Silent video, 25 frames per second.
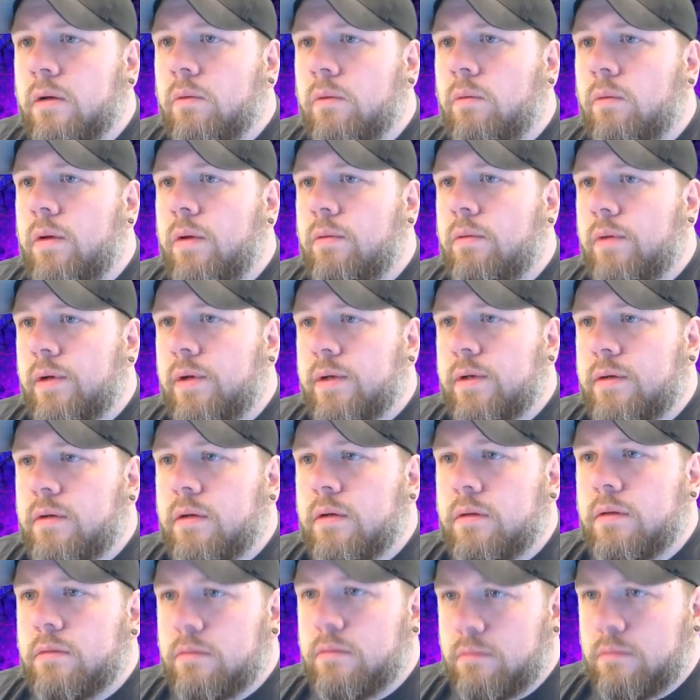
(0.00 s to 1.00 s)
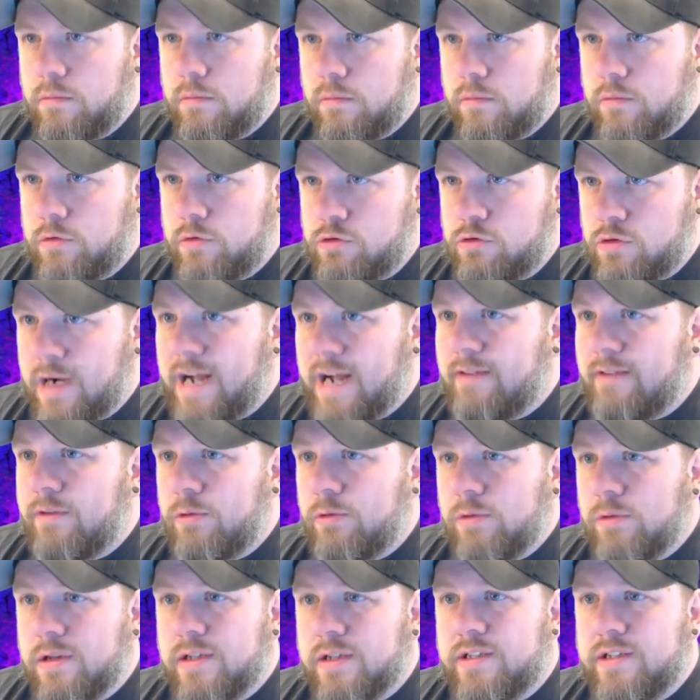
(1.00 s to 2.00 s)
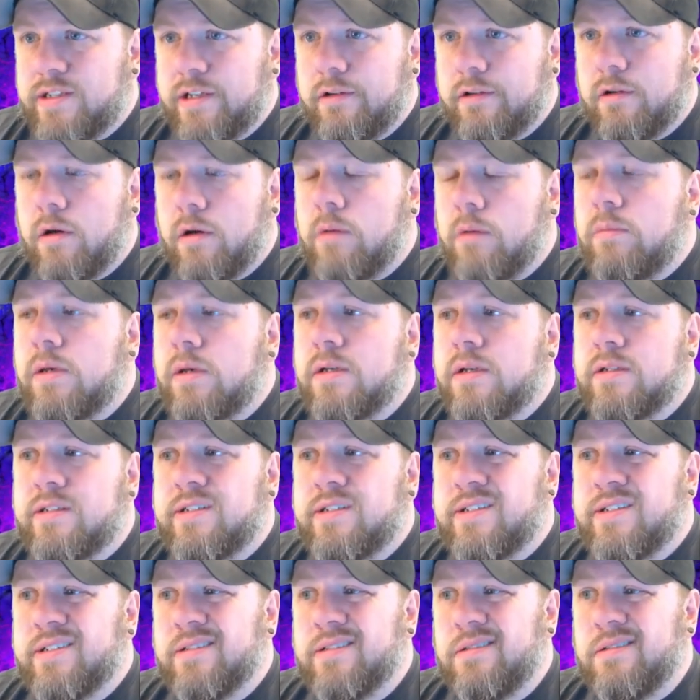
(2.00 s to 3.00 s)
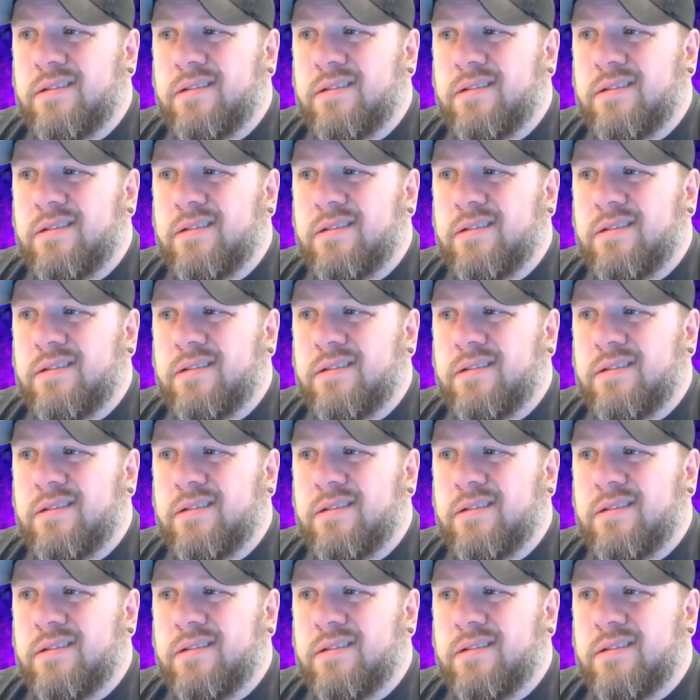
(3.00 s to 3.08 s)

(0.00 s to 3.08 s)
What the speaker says: We would drive it with the 0 because it's,